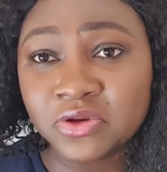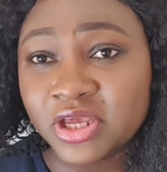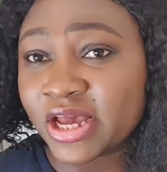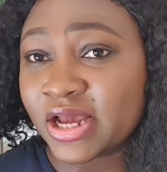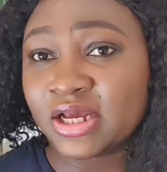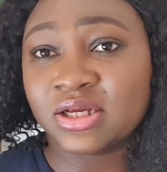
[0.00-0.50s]

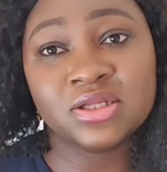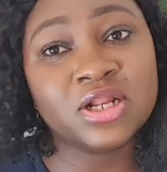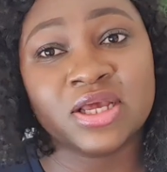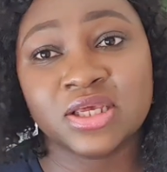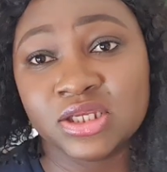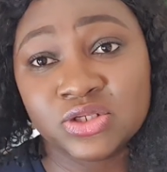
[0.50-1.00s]
Yeah,
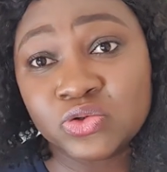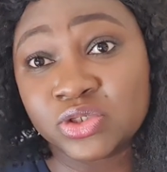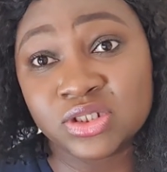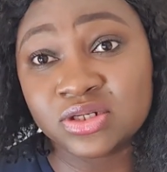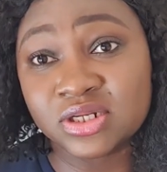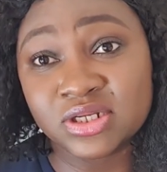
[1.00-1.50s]
it was
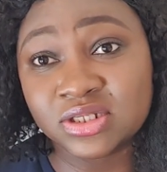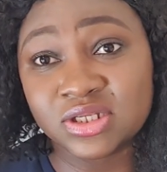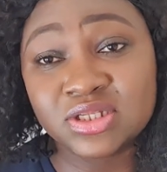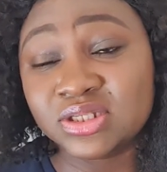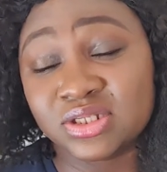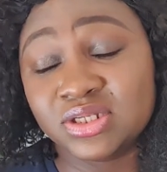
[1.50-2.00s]
not necessary.